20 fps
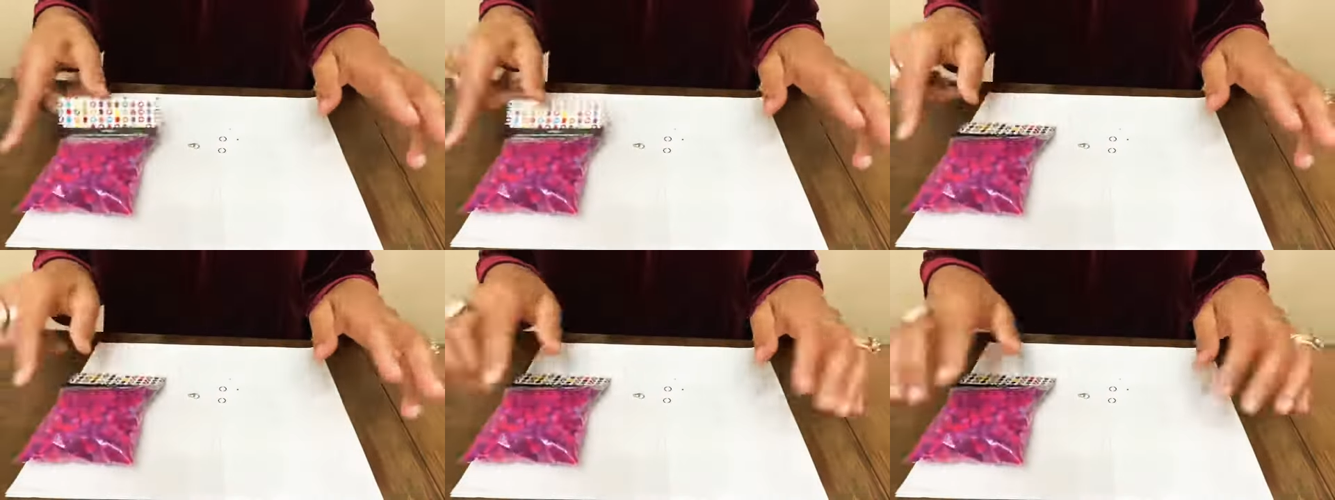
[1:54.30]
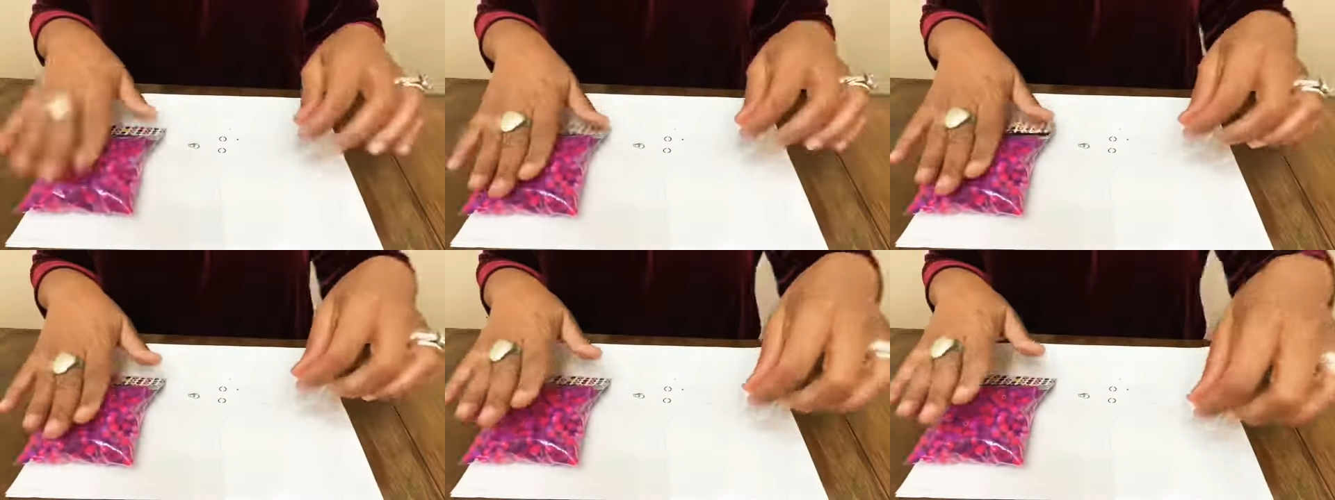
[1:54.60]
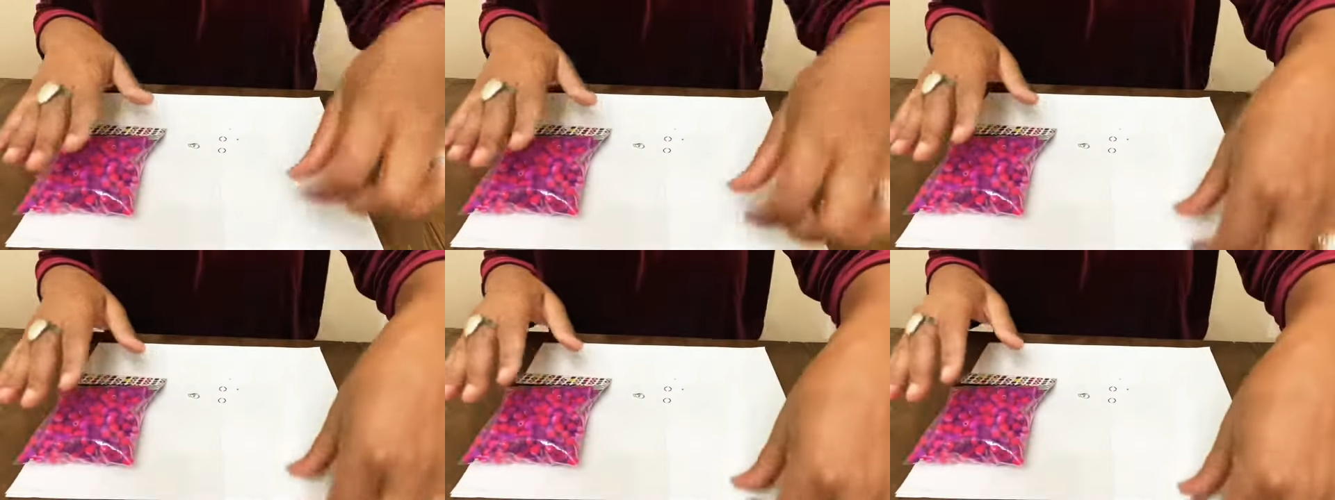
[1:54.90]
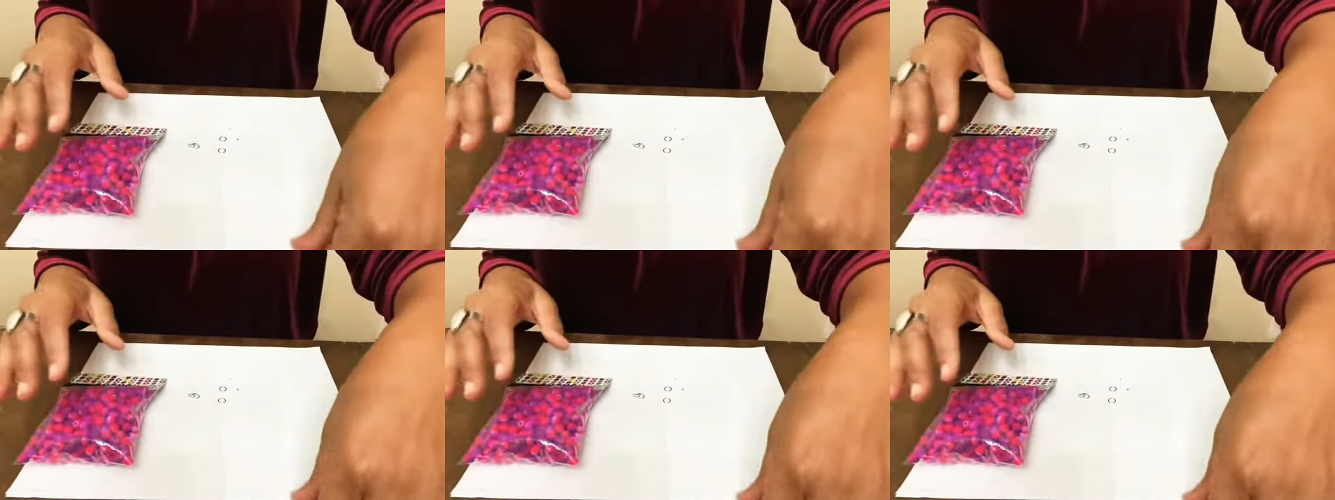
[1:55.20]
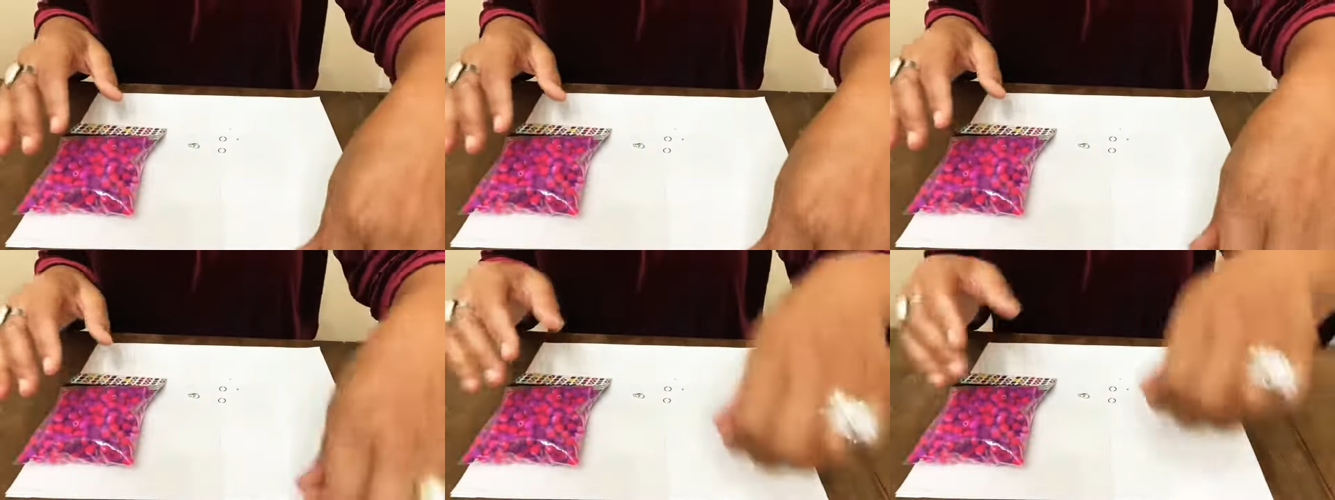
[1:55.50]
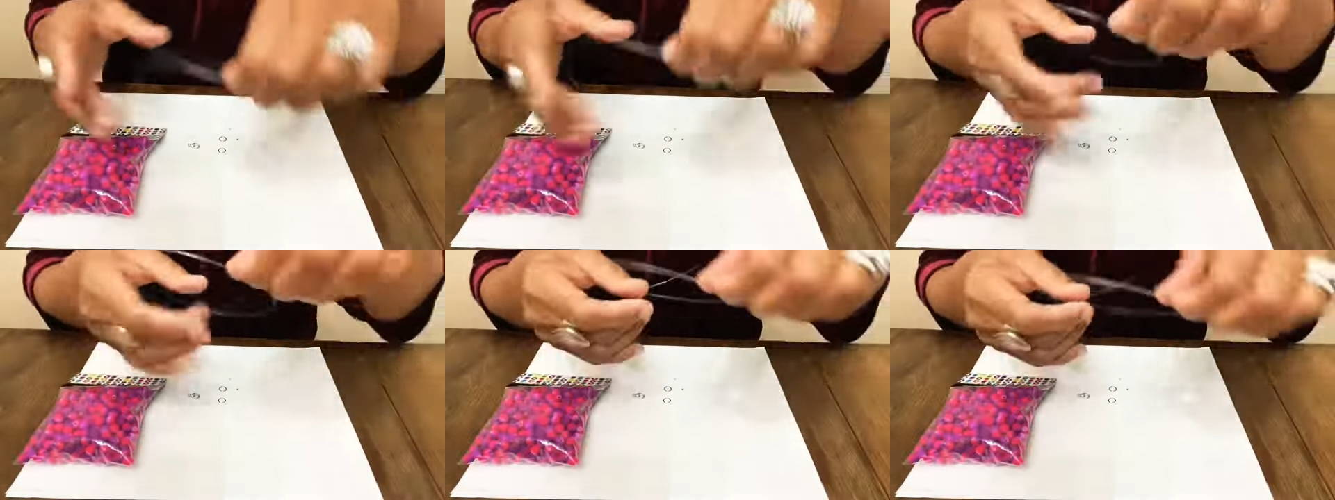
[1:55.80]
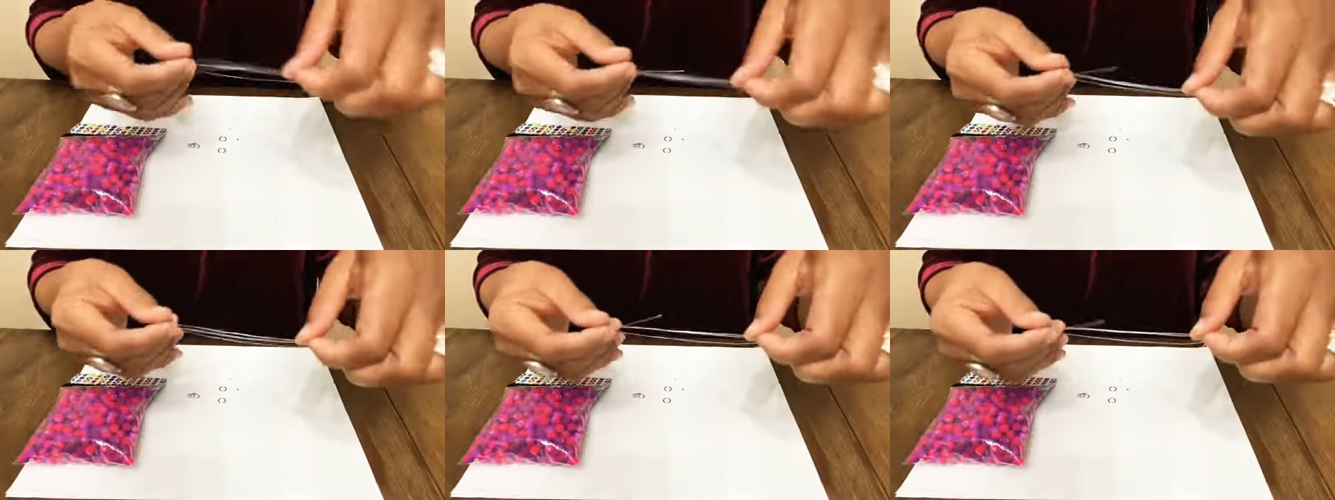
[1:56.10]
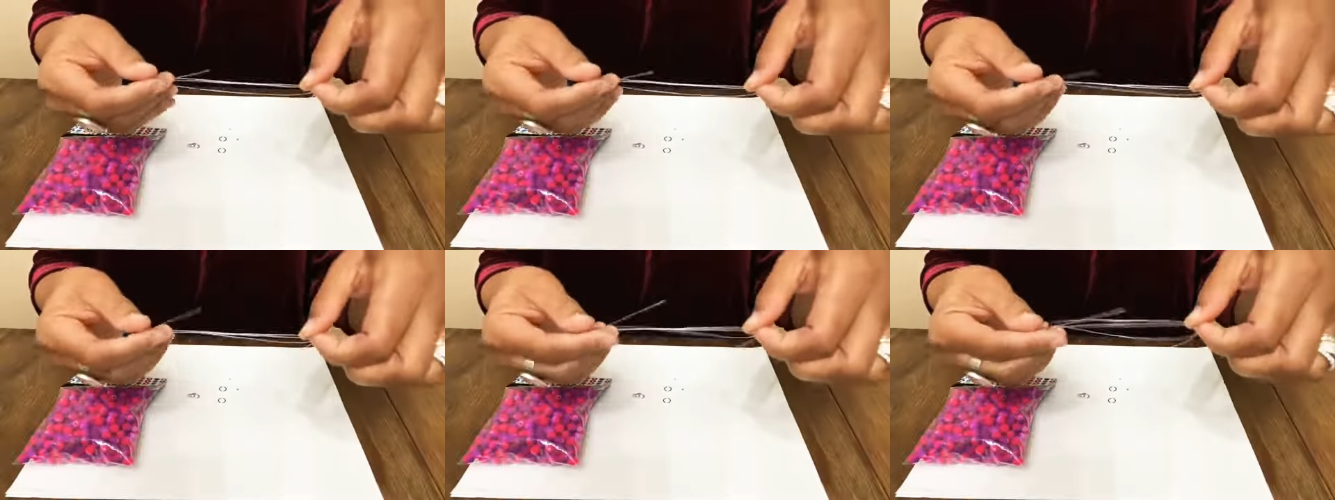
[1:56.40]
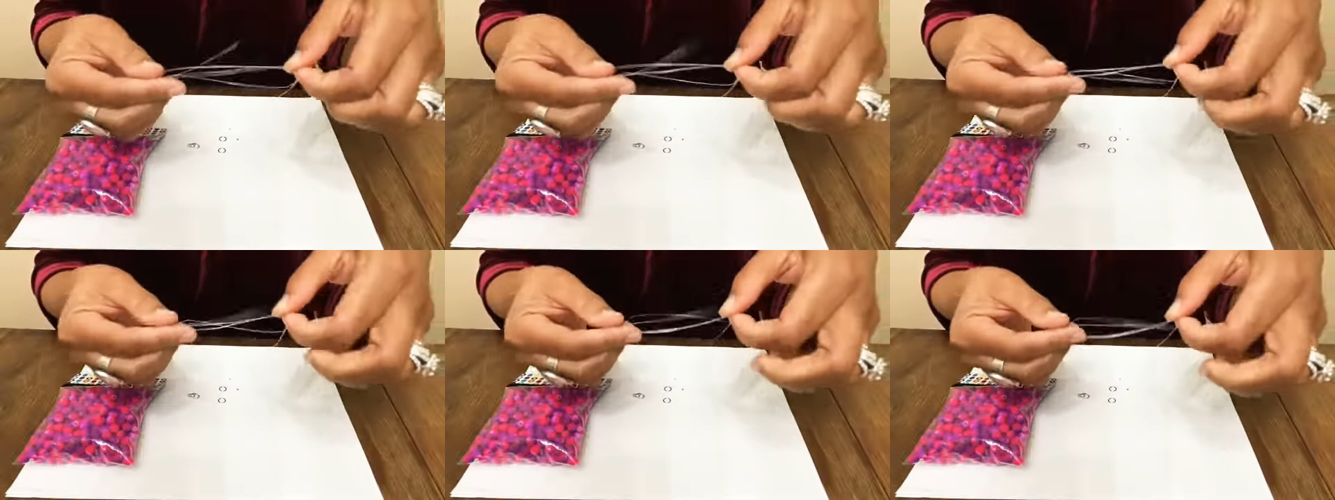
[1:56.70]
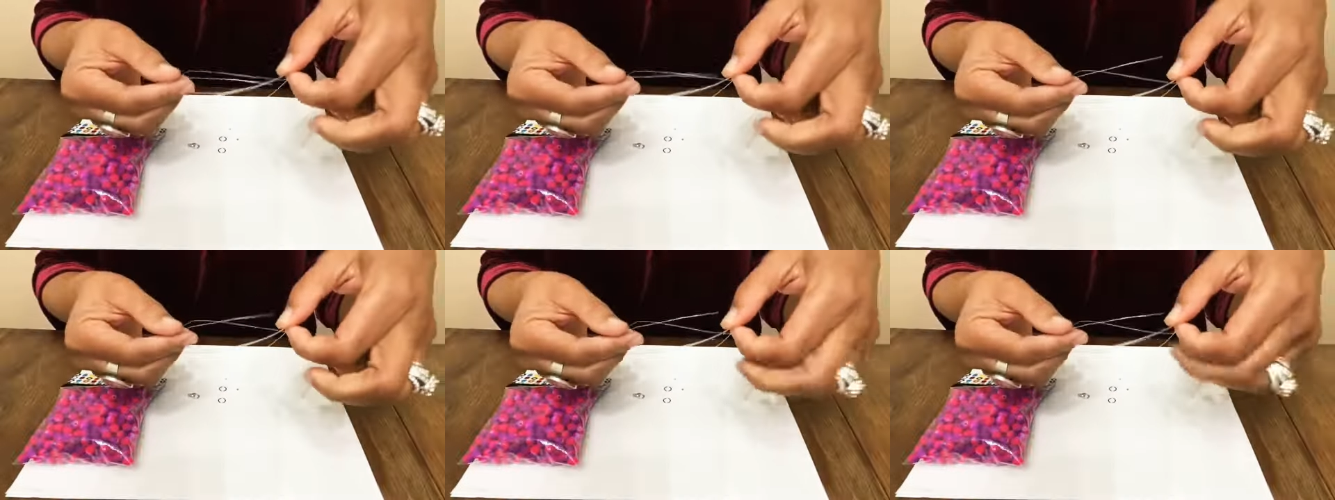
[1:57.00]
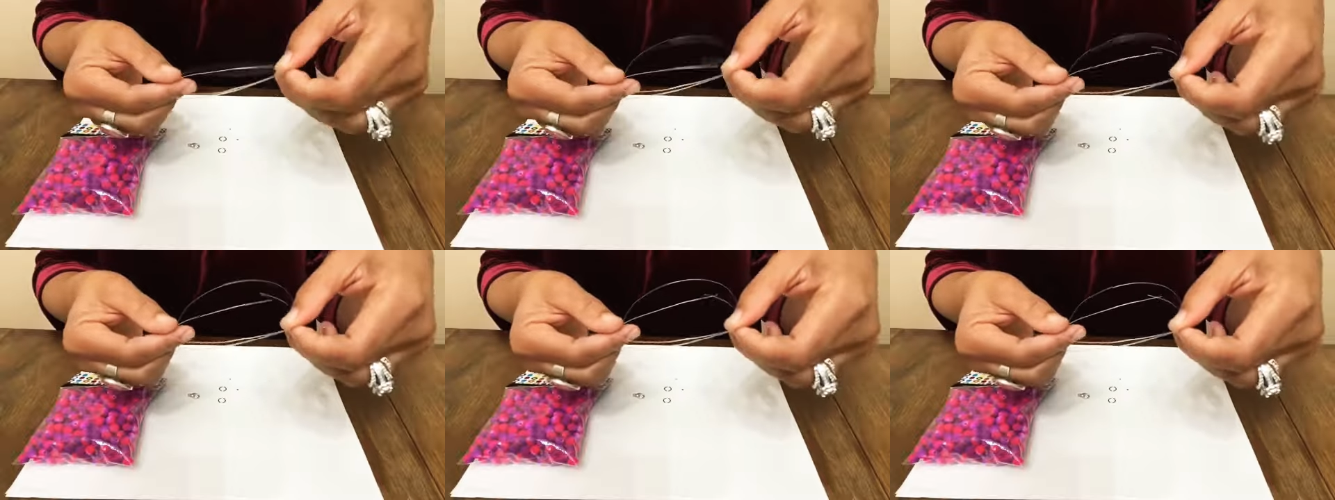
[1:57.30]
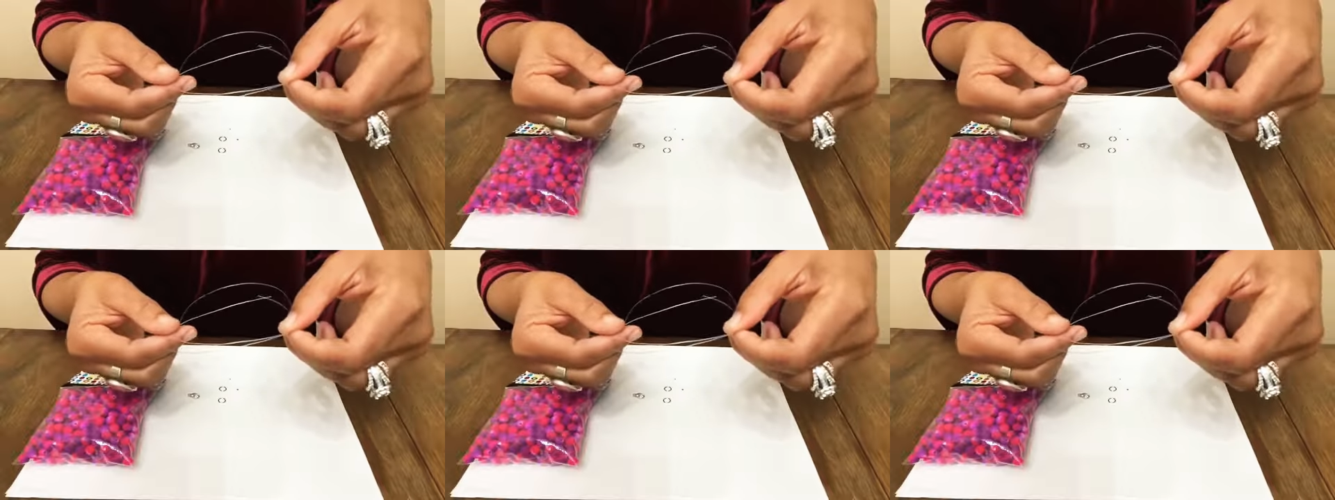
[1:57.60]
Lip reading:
[unreadable: no face in view]